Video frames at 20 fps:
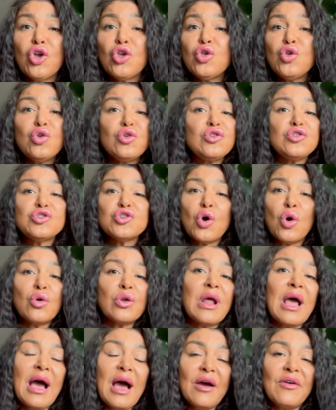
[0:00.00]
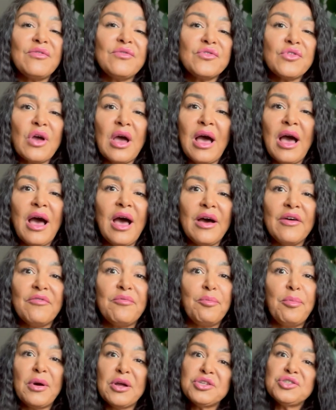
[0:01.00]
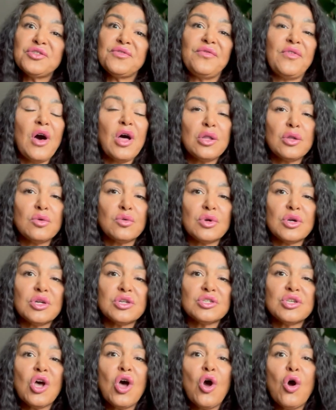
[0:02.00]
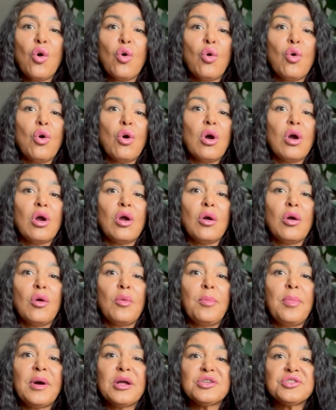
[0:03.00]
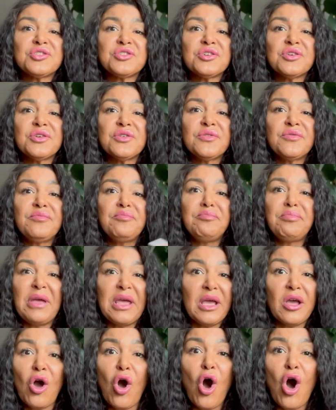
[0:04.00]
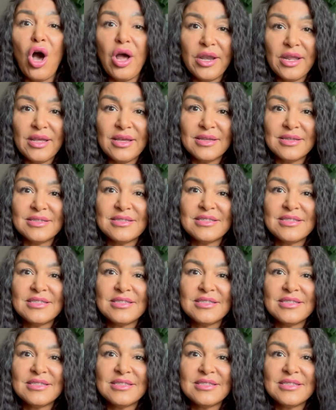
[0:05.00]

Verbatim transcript: you don't have to have a bunch of followers or a bunch of big audience.